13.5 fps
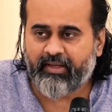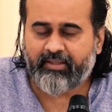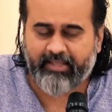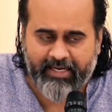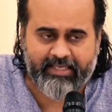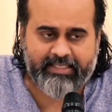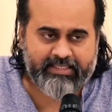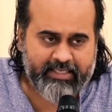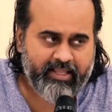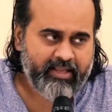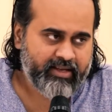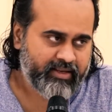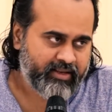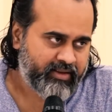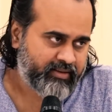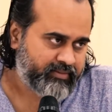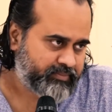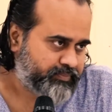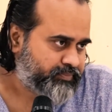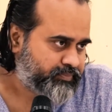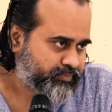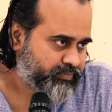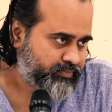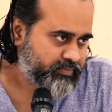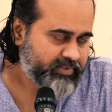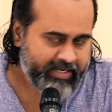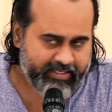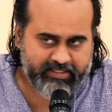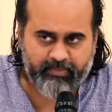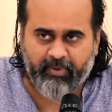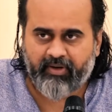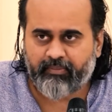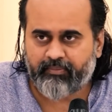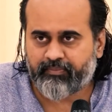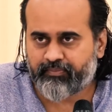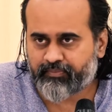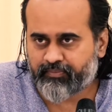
That is Adhiyagya. That is Brahman.